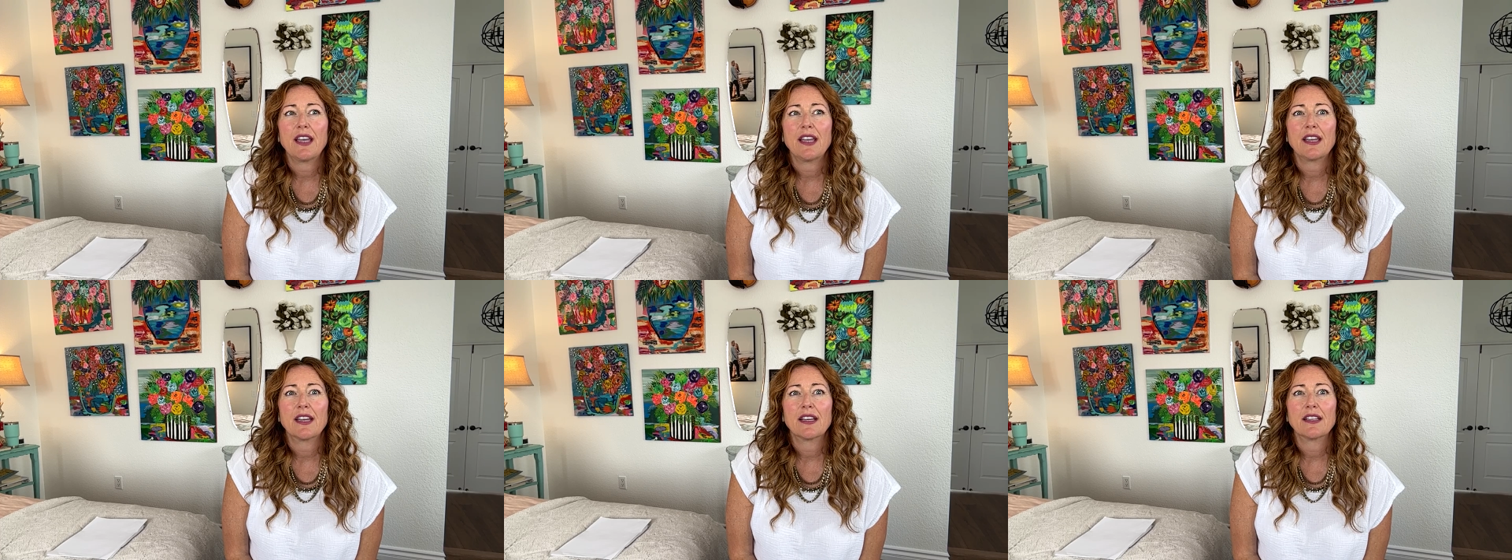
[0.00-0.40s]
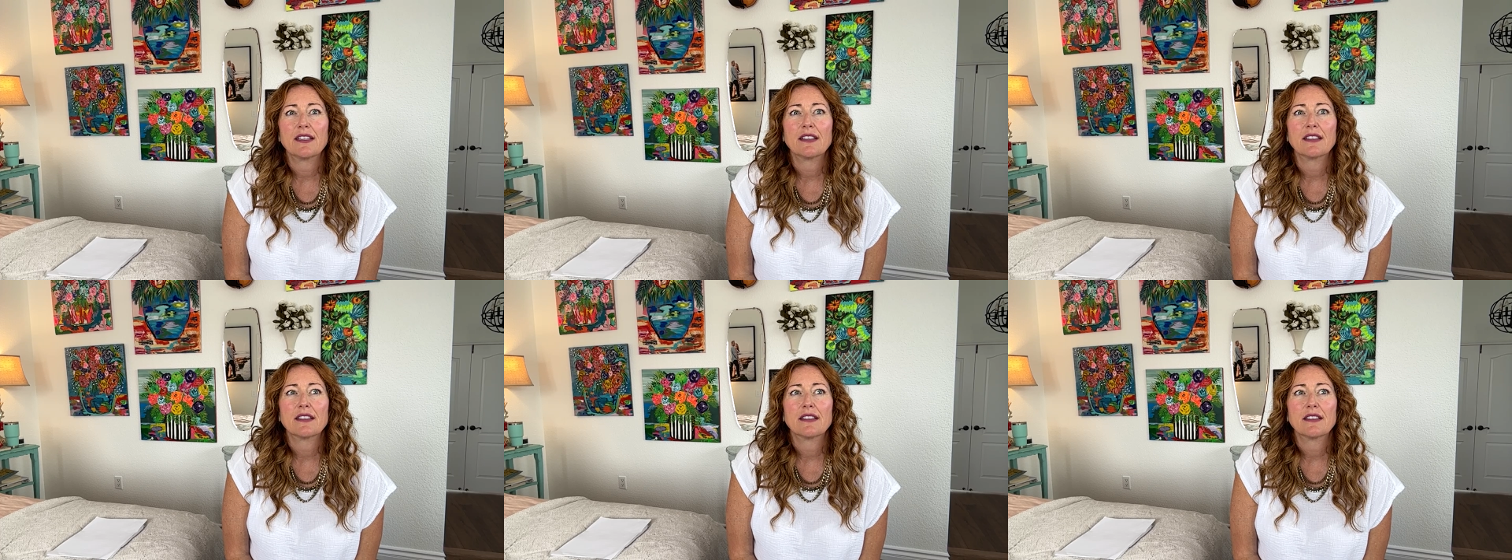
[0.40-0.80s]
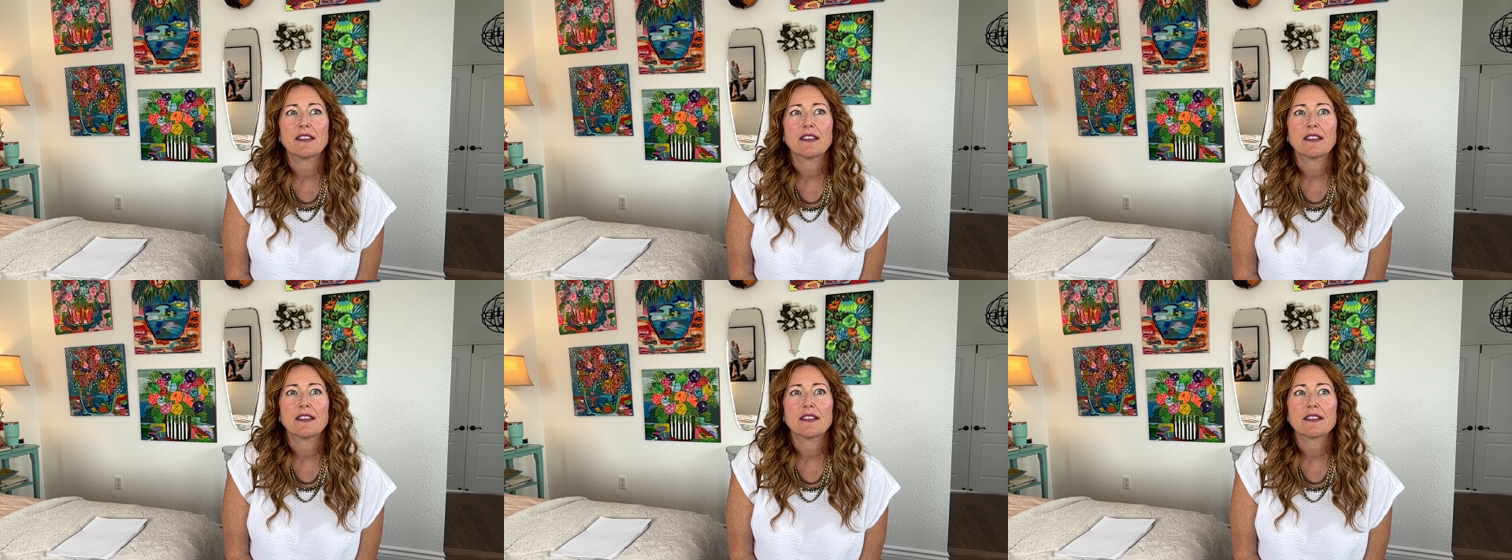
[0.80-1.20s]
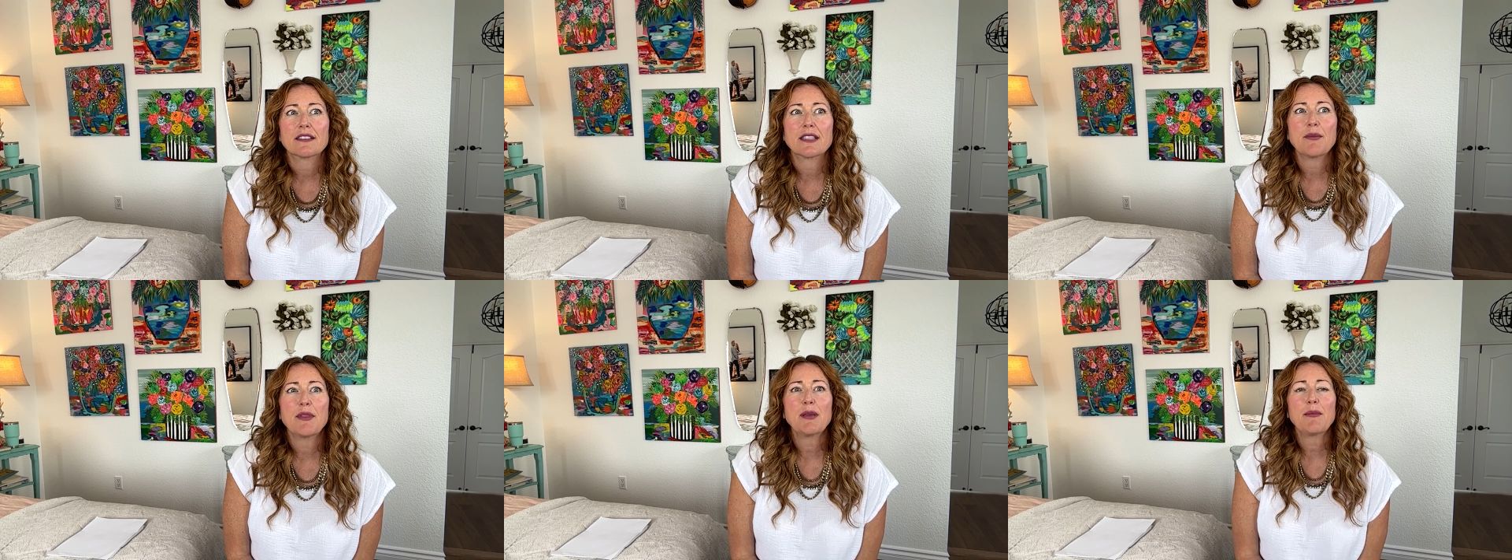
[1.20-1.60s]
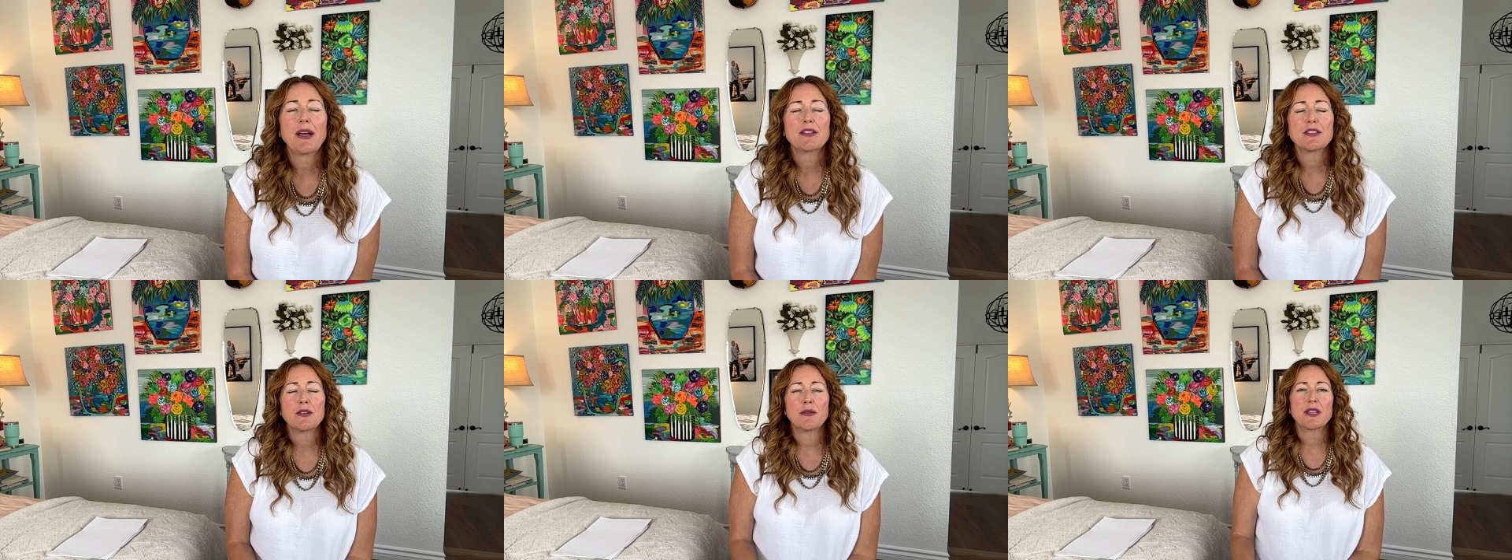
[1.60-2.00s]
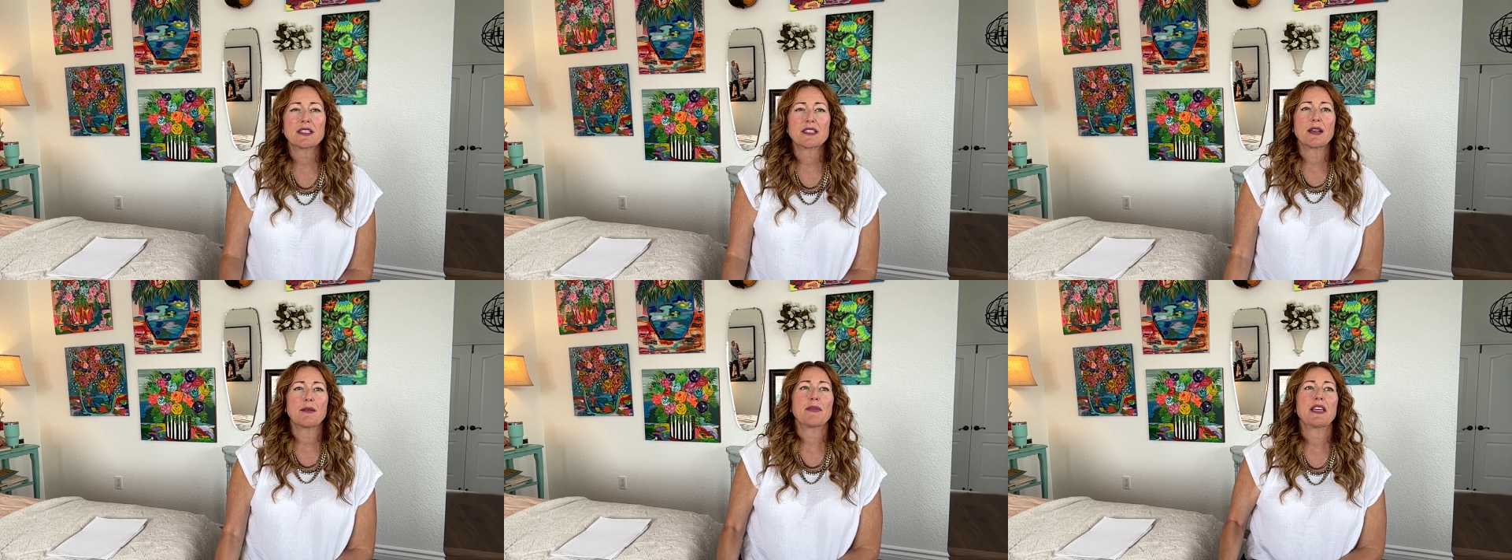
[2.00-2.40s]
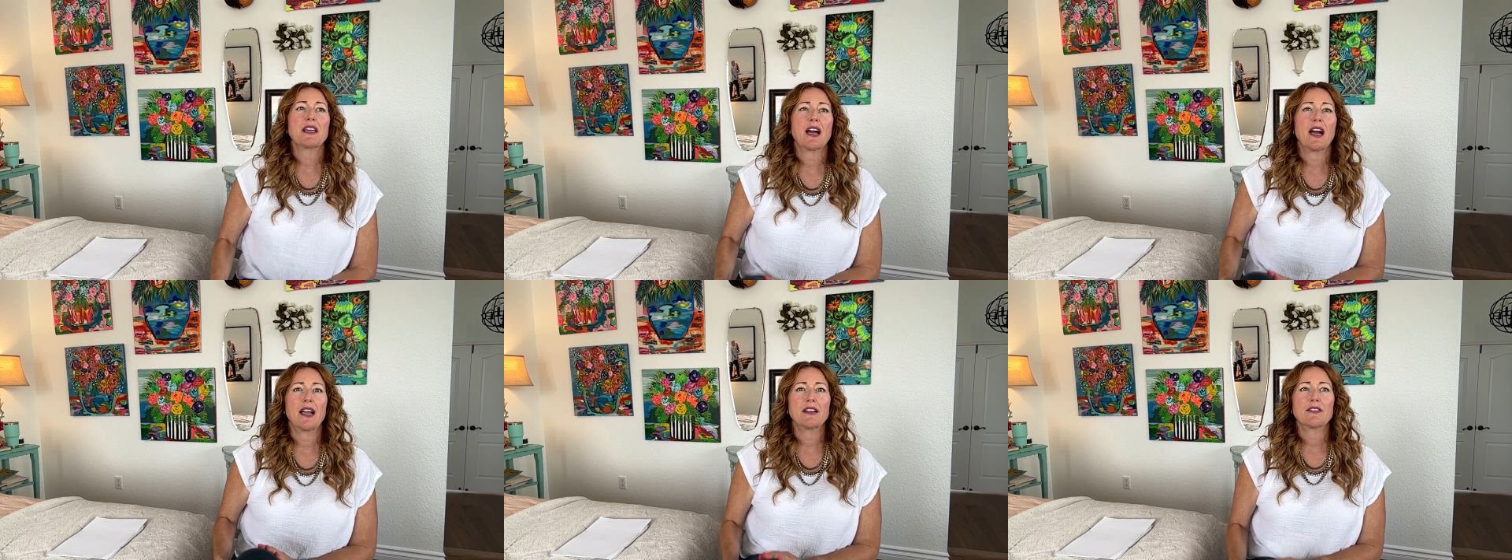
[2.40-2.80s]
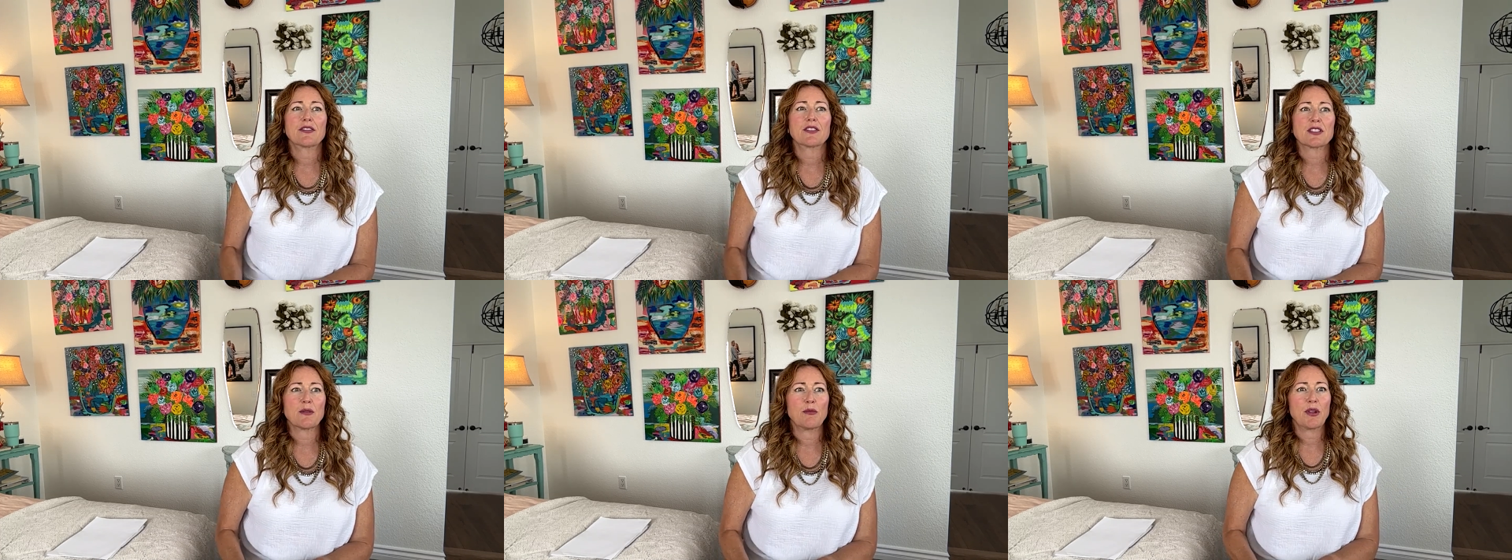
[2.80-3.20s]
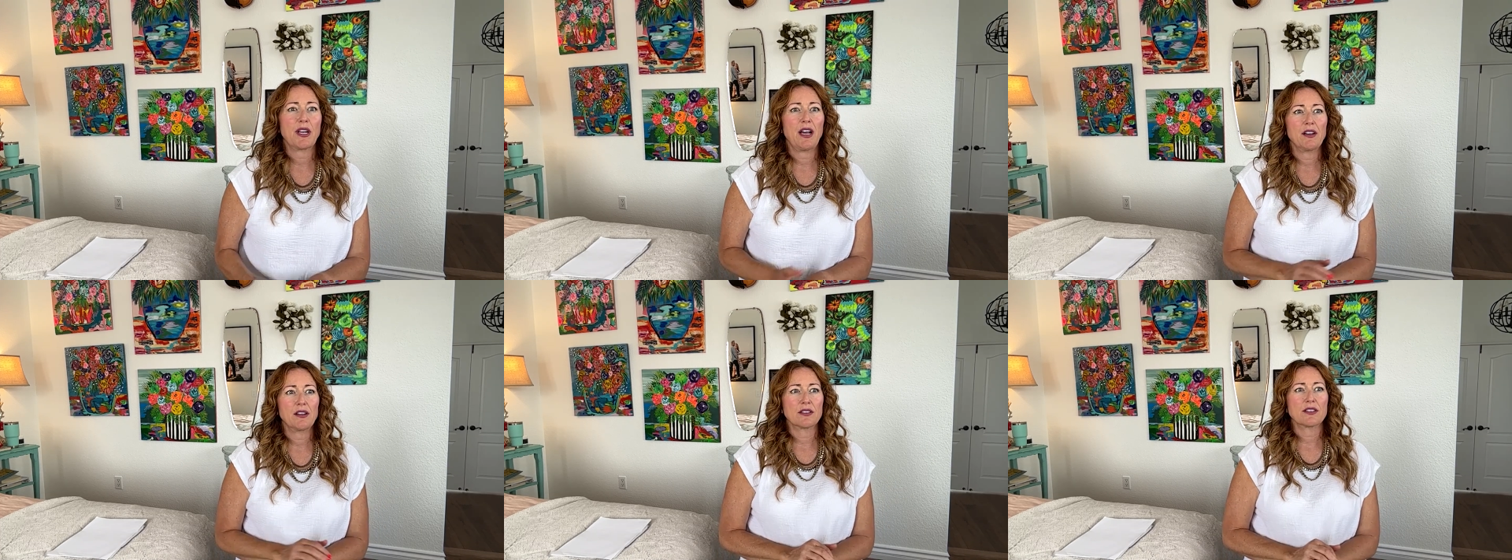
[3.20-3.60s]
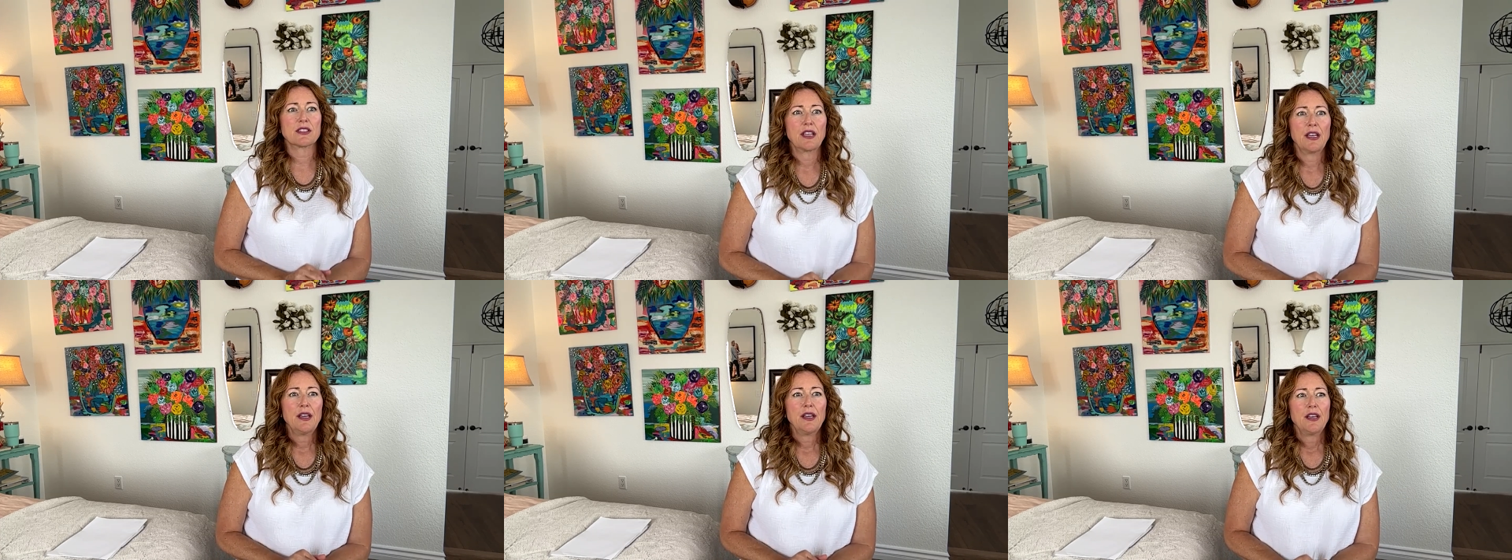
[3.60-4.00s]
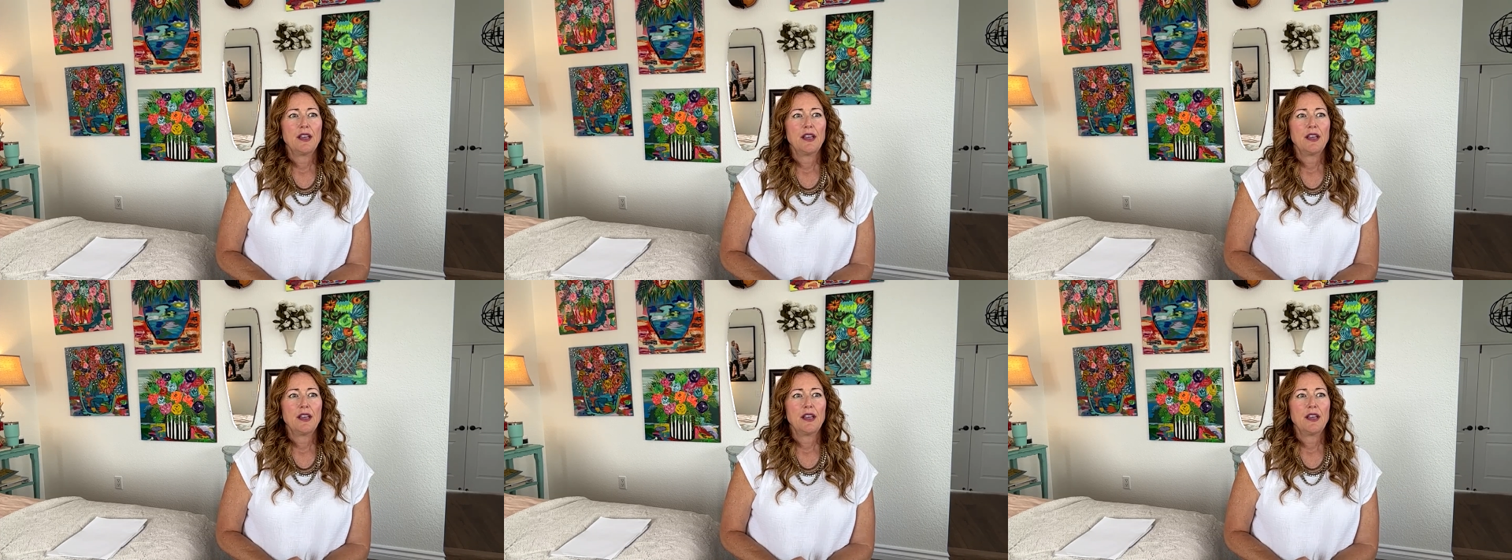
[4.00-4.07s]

And something about doing something kind for someone else